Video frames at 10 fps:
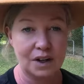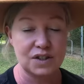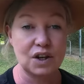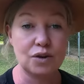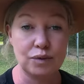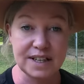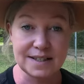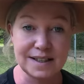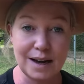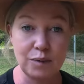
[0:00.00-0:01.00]
so the
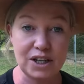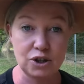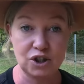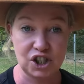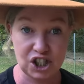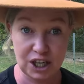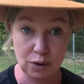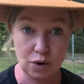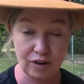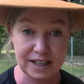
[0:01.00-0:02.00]
reason that we use
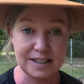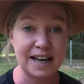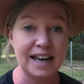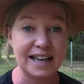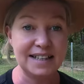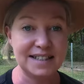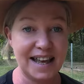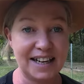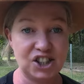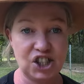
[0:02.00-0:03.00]
shell grit is
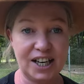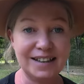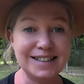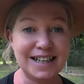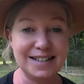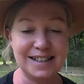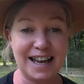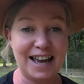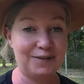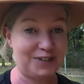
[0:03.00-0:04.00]
that a chicken doesn't
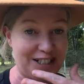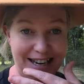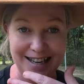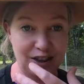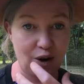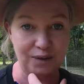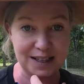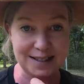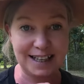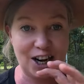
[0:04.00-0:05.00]
have teeth,
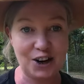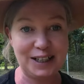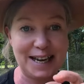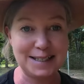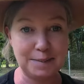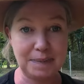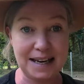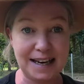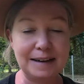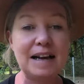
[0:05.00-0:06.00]
obviously, it only has a
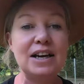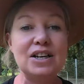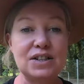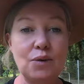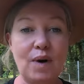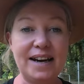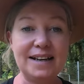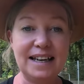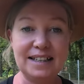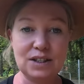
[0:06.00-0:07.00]
beak. So when
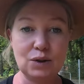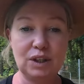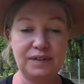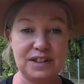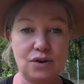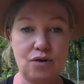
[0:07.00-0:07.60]
it eats all of its